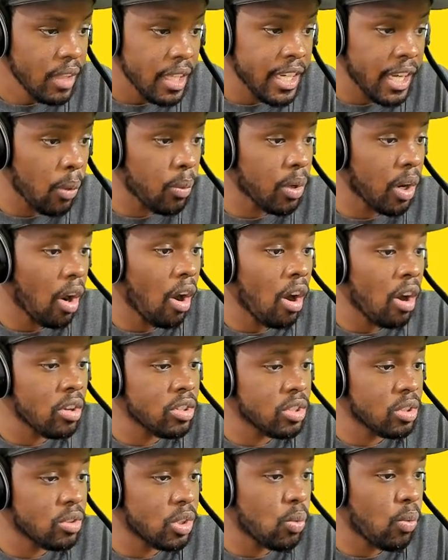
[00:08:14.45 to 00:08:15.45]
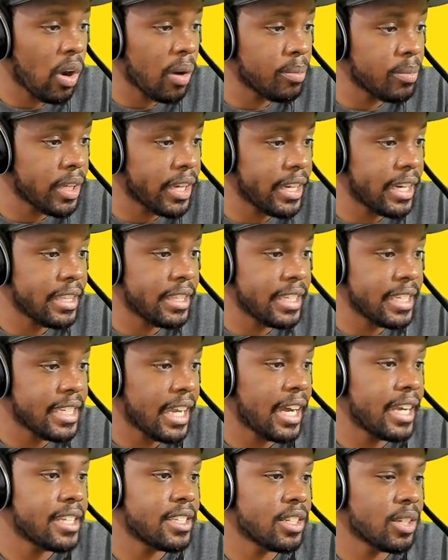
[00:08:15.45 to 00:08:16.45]
Now, what I'll also do while I'm looking at these
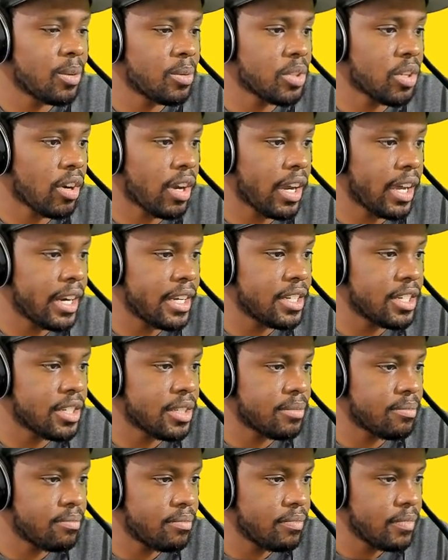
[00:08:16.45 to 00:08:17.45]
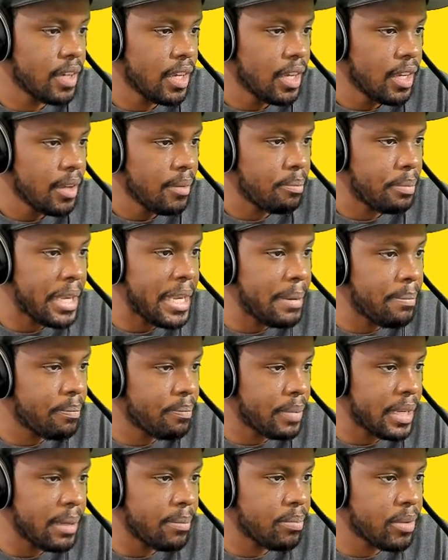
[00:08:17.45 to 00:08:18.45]
high zones, I'll kind of just peep
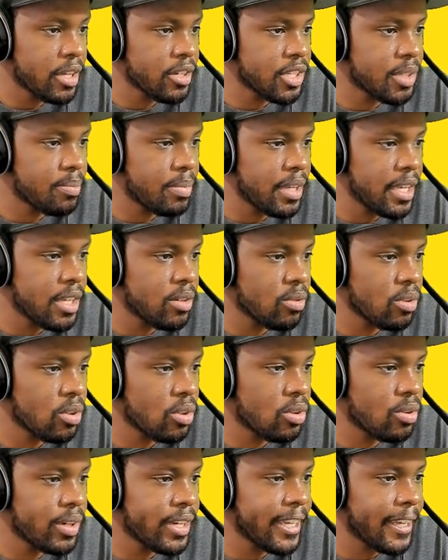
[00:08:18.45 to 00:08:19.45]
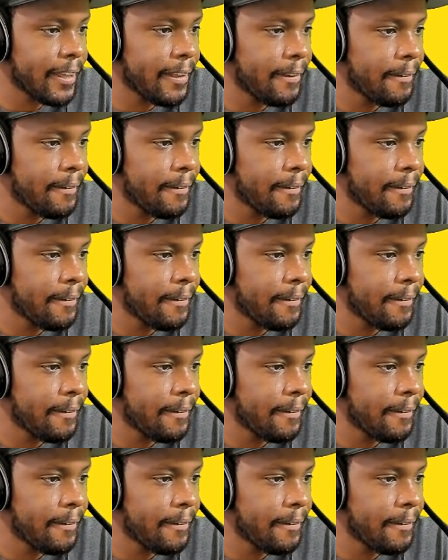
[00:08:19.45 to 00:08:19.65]
peep their speed real quick.